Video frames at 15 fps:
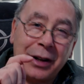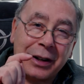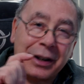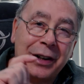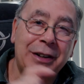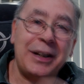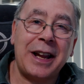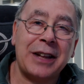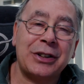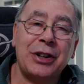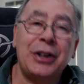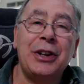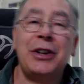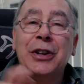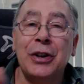connect to
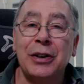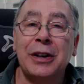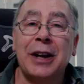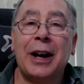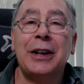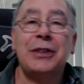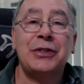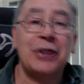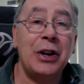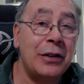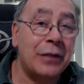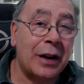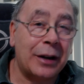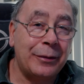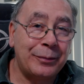the UK
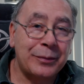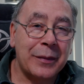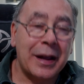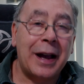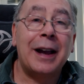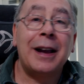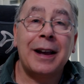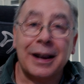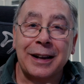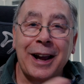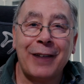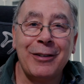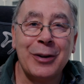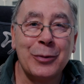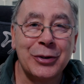server,
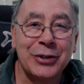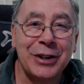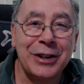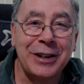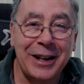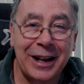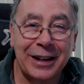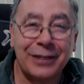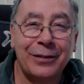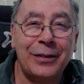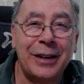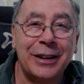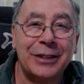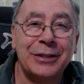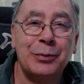carry on watching your
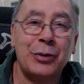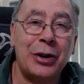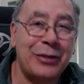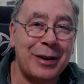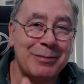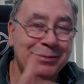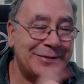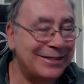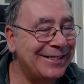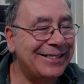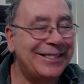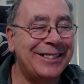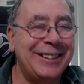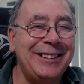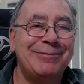Netflix programme.
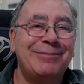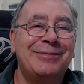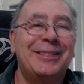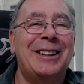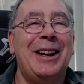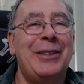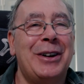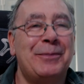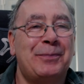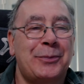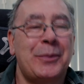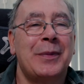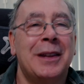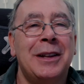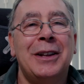See? Clever.
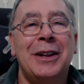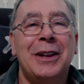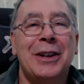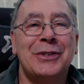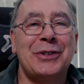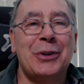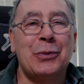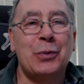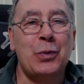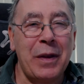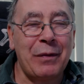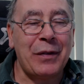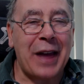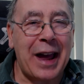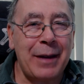So
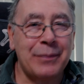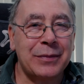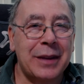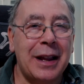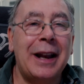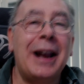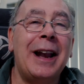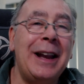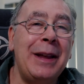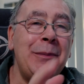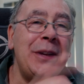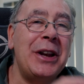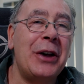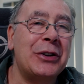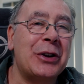with that, let
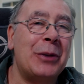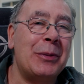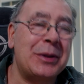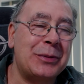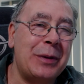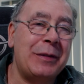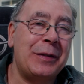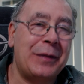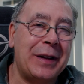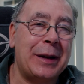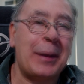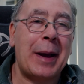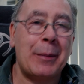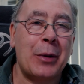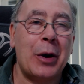me know in the comments whether you think
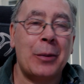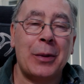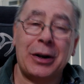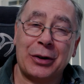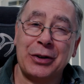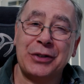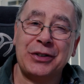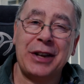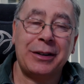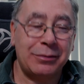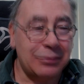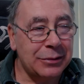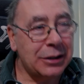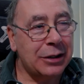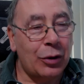about buying one, like I said,
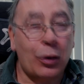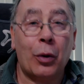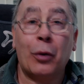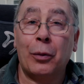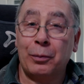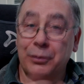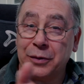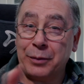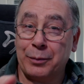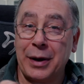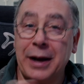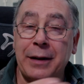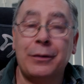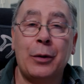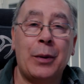or
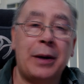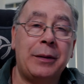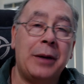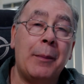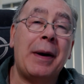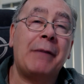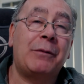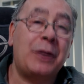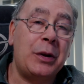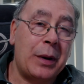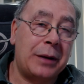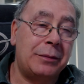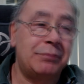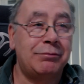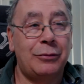paying for one, a monthly
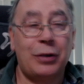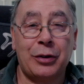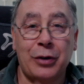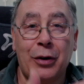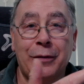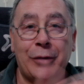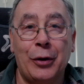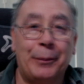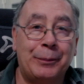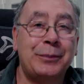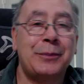one, like I've got.